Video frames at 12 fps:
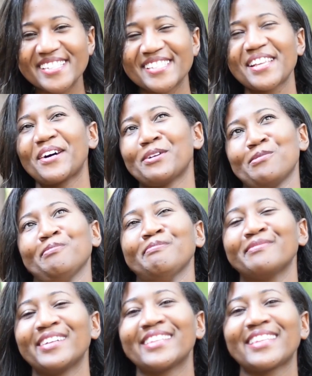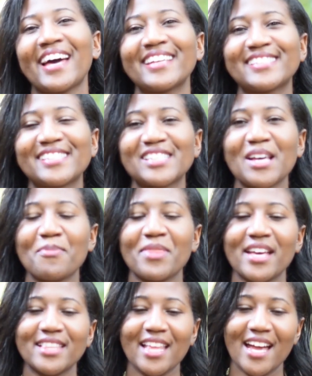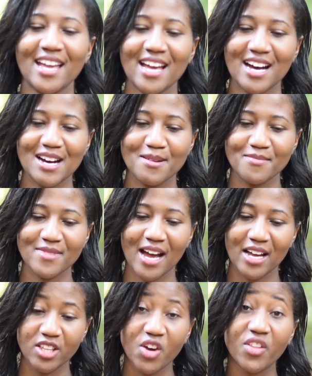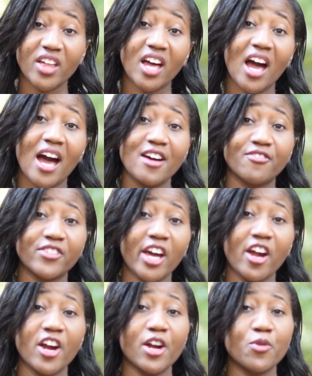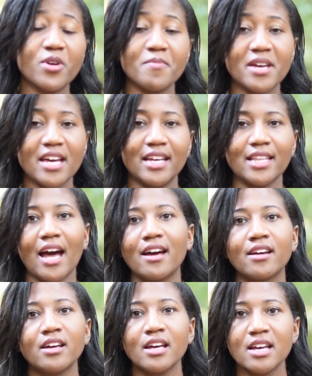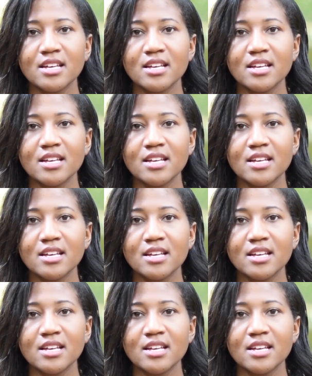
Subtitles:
So that's something that I know that I've carried with me, and I